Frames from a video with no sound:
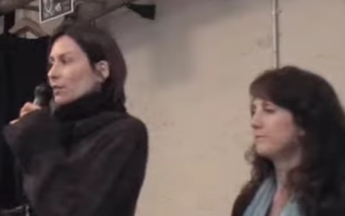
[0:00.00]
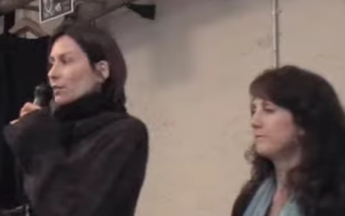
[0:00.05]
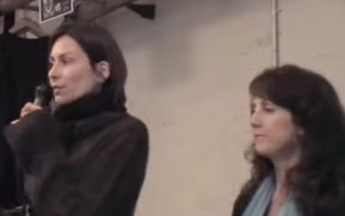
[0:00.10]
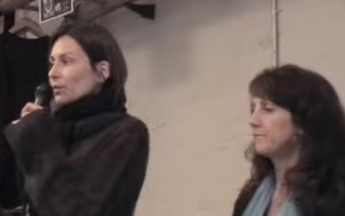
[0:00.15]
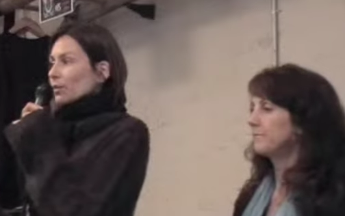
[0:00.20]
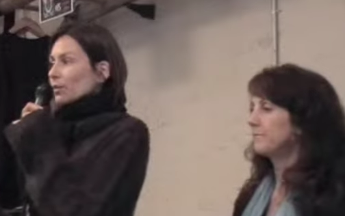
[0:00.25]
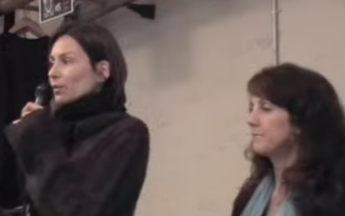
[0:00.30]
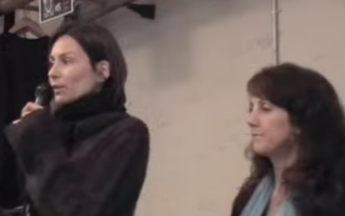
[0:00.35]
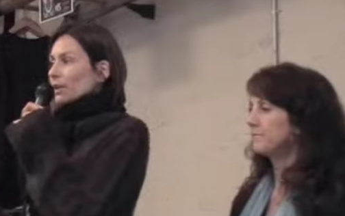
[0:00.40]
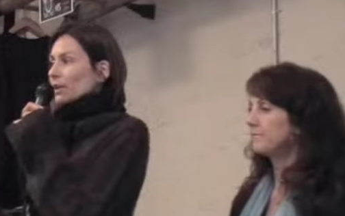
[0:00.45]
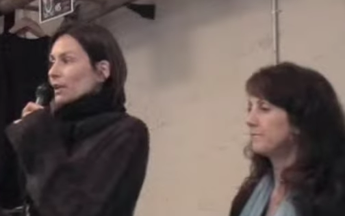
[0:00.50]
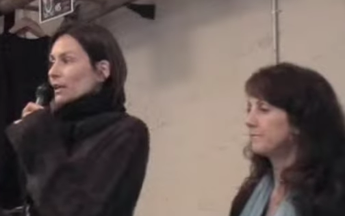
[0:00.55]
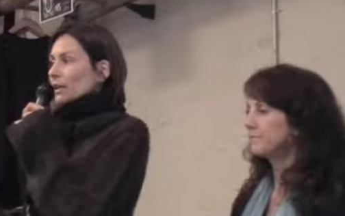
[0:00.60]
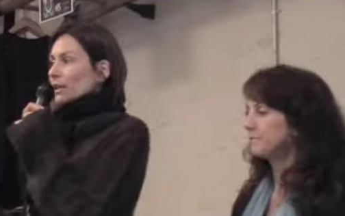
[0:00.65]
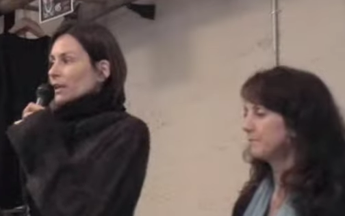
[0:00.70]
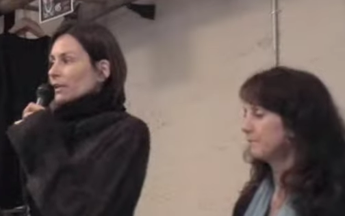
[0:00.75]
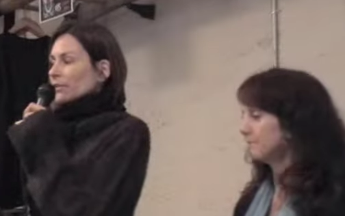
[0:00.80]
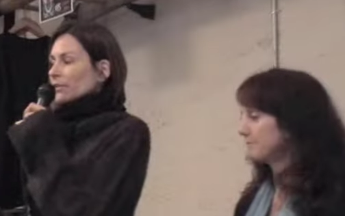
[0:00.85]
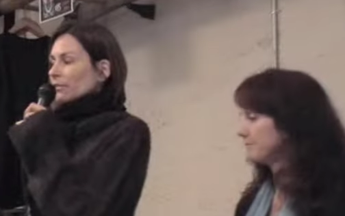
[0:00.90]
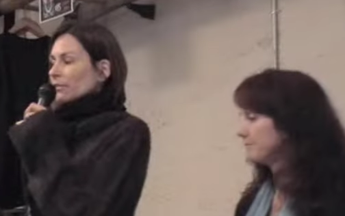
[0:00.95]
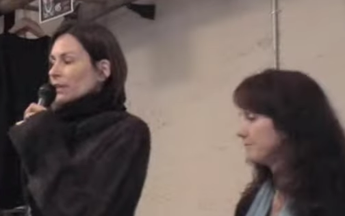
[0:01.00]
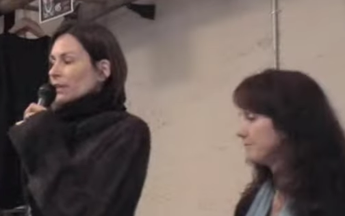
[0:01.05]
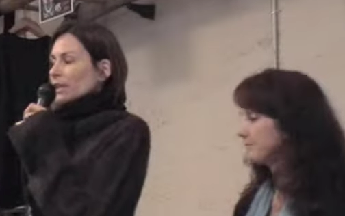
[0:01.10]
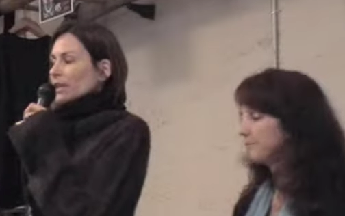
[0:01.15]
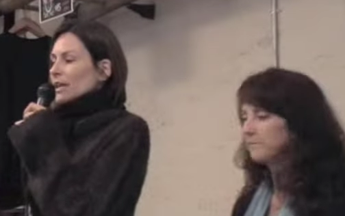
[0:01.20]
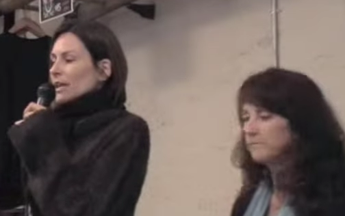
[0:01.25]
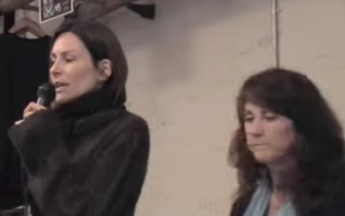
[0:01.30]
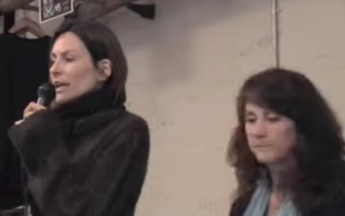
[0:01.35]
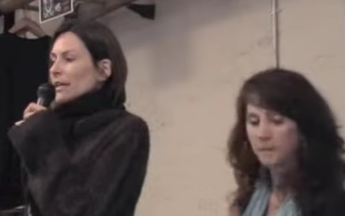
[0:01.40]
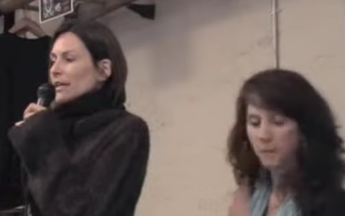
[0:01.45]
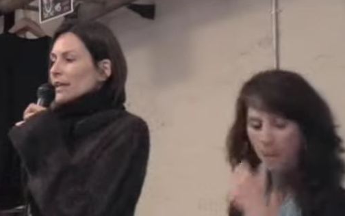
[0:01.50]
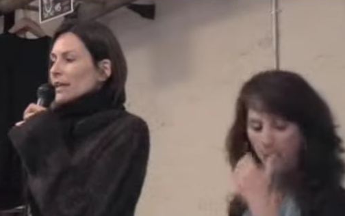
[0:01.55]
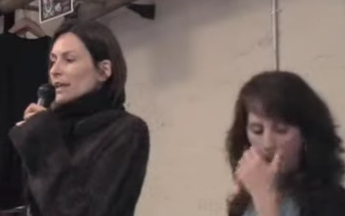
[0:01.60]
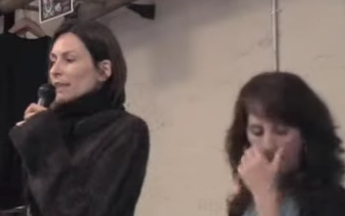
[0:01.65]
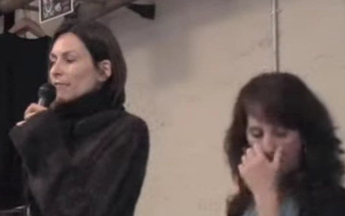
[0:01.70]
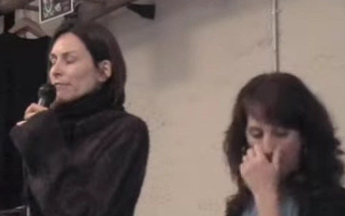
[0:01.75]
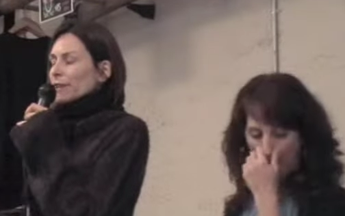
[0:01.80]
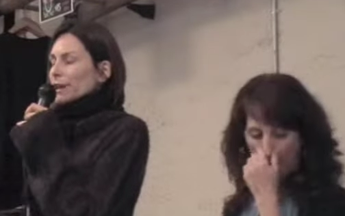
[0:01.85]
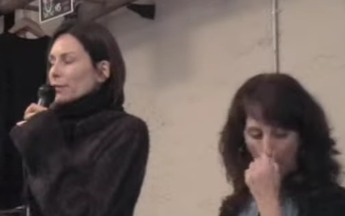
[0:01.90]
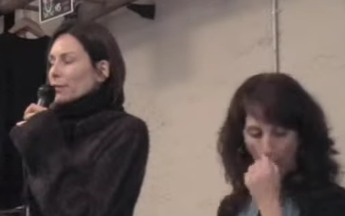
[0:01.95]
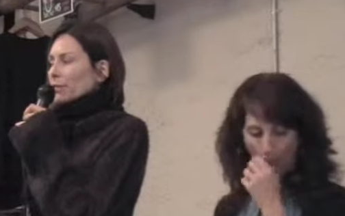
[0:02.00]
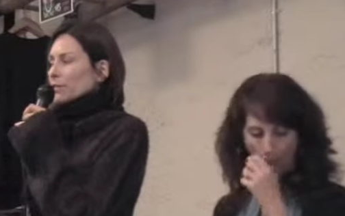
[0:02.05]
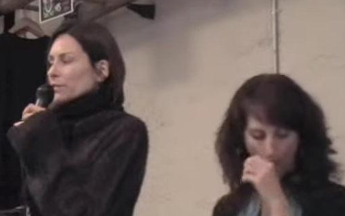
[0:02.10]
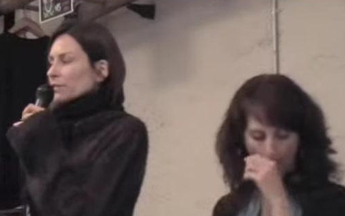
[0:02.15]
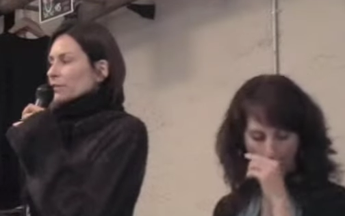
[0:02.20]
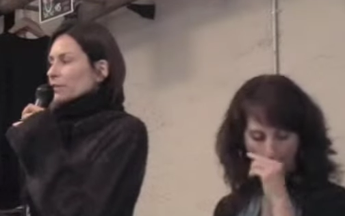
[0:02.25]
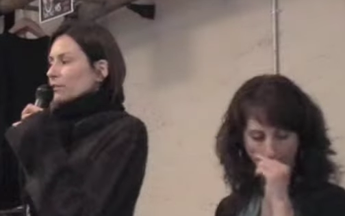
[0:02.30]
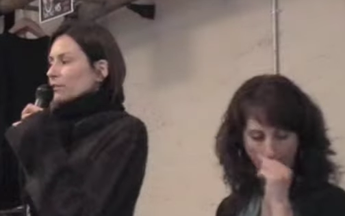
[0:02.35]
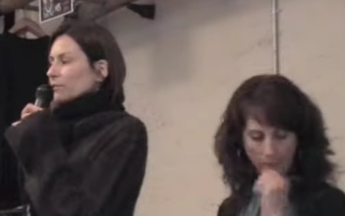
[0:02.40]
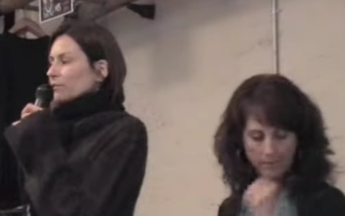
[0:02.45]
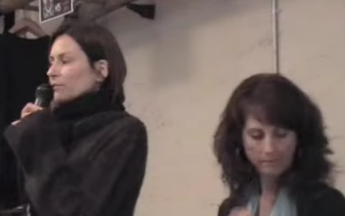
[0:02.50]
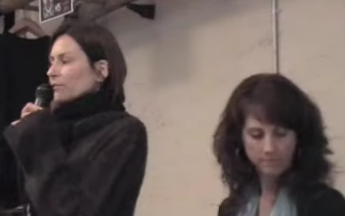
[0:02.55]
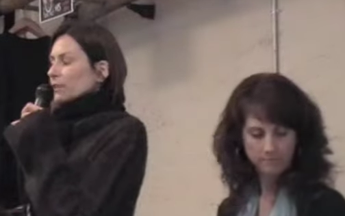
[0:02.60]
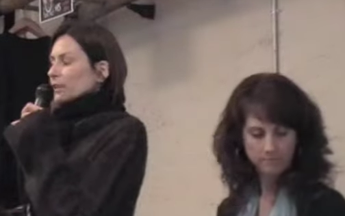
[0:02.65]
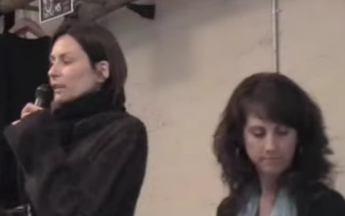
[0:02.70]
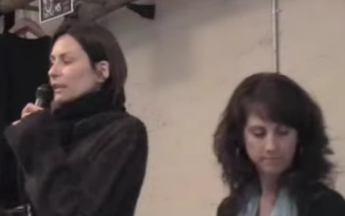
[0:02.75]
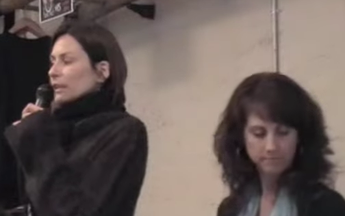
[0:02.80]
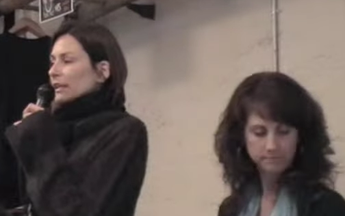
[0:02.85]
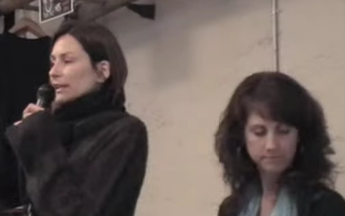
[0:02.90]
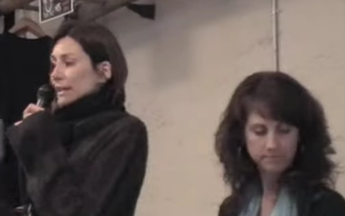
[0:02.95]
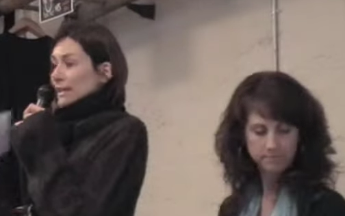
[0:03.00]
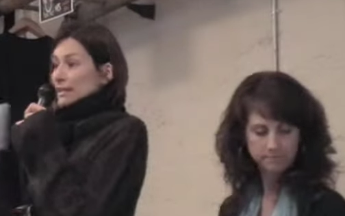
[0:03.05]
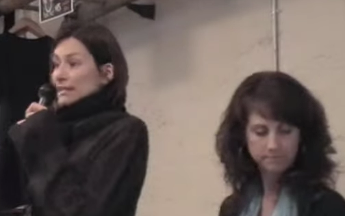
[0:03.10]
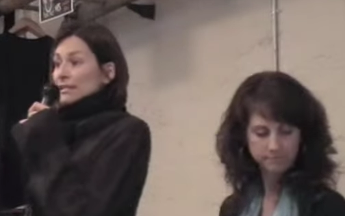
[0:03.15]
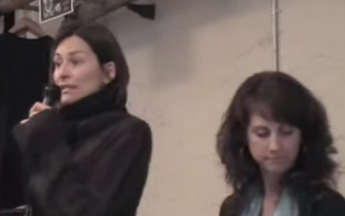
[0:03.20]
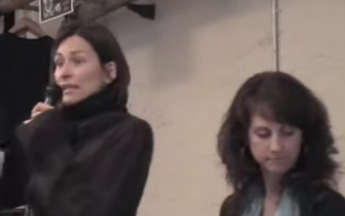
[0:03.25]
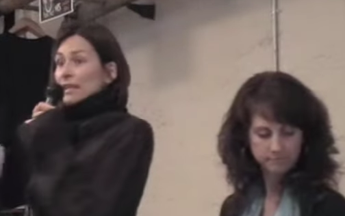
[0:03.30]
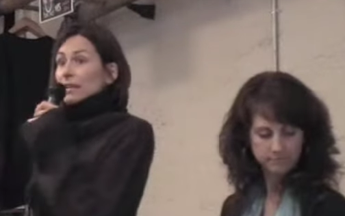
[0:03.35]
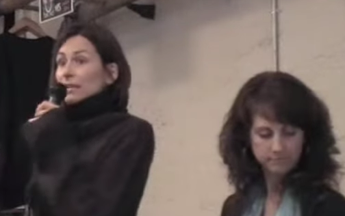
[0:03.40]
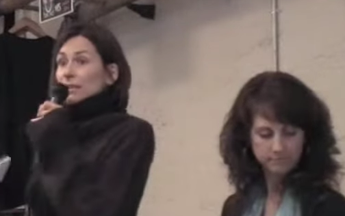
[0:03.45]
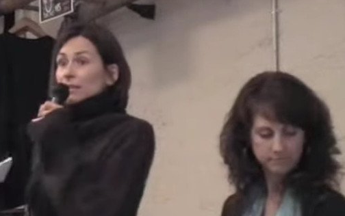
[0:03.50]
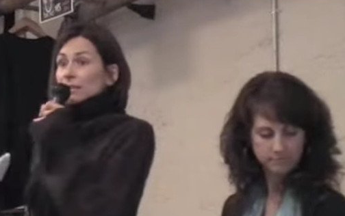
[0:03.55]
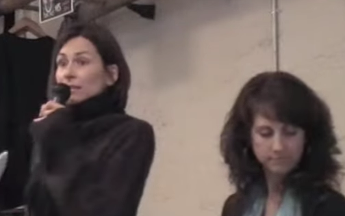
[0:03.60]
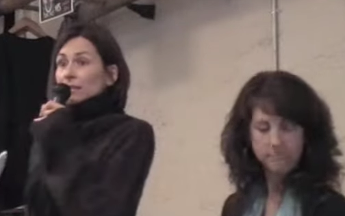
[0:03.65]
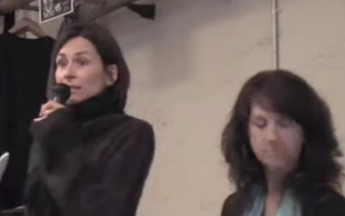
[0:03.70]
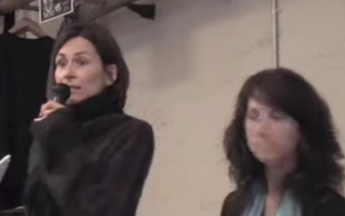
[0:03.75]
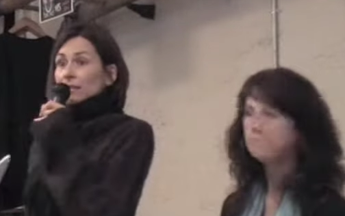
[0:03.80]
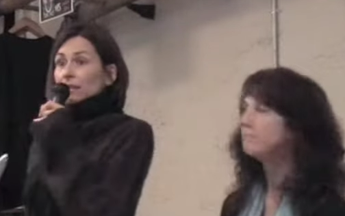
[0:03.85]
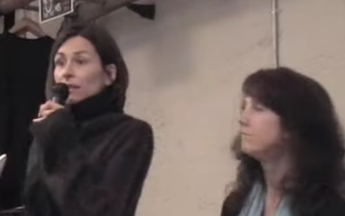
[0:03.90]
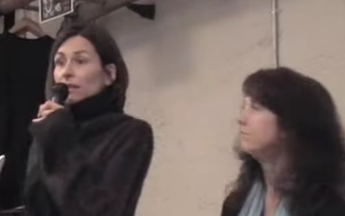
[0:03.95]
Speaker 1: that we were going to give, and then I found myself filling, like a skeleton,